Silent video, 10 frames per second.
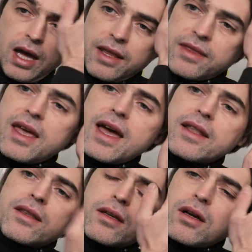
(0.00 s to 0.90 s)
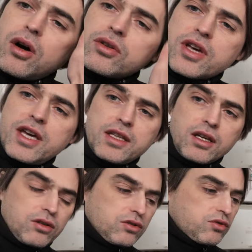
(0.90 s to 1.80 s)
And then on
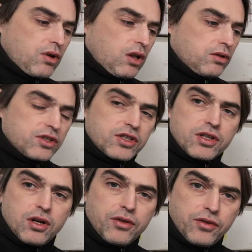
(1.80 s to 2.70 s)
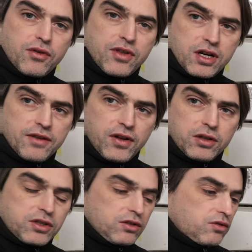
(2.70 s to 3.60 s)
heating controls, on 230
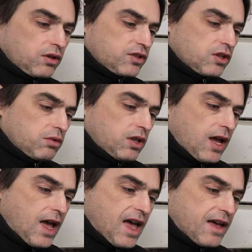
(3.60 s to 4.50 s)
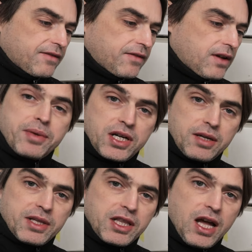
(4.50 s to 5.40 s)
volts controls, you will have
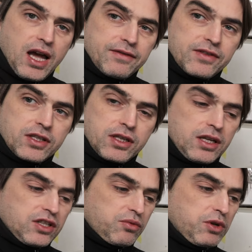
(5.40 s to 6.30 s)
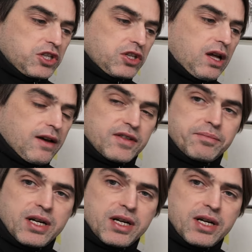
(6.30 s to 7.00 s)
permanent lives and switched lives.